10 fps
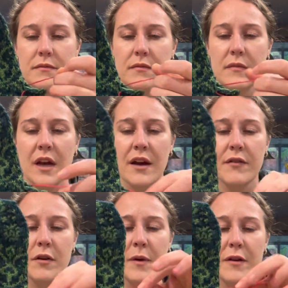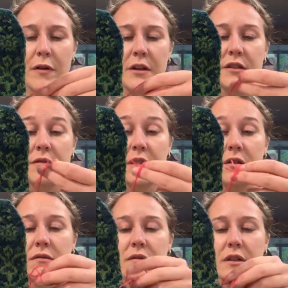Yeah, if you're my friend, you
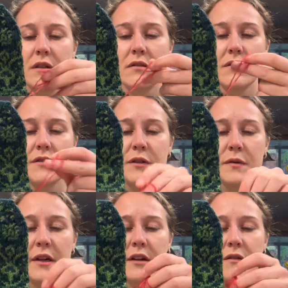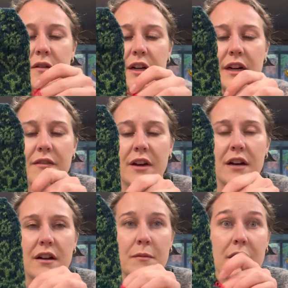know that if you say, can I have
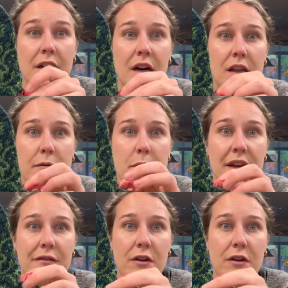that? I'm like, yeah, let me make it for